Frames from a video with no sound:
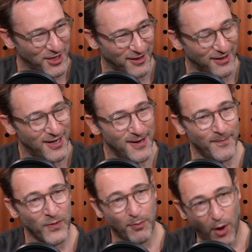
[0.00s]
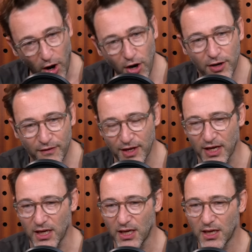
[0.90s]
here. Part of
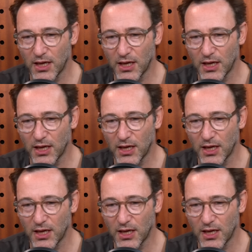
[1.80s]
the